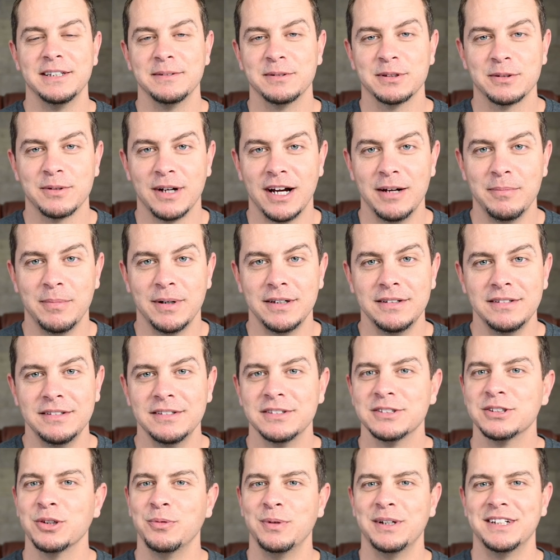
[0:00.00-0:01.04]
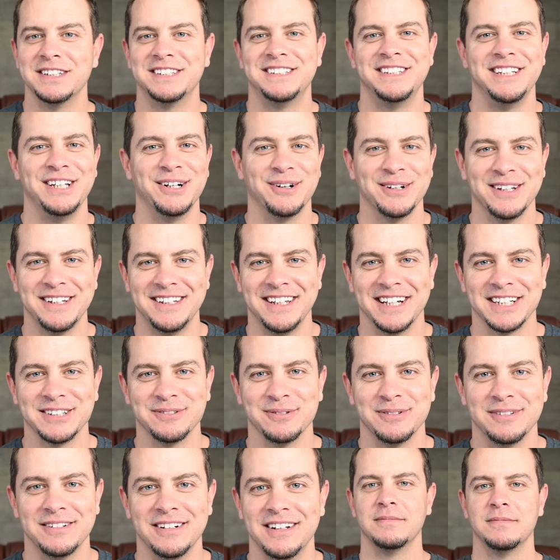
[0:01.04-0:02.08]
subscribe button so we can see you on the next
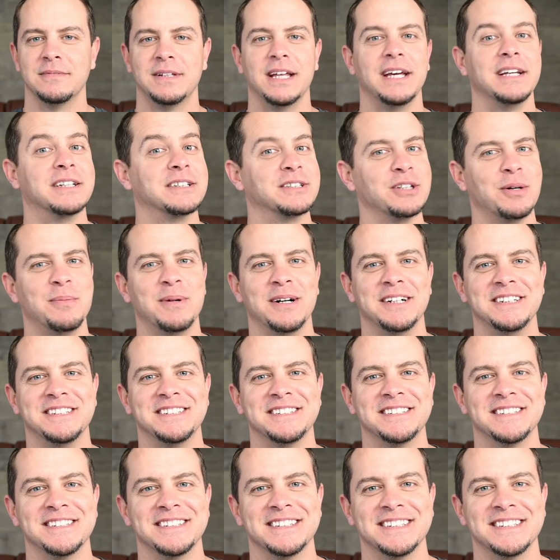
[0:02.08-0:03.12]
one. Thanks so much.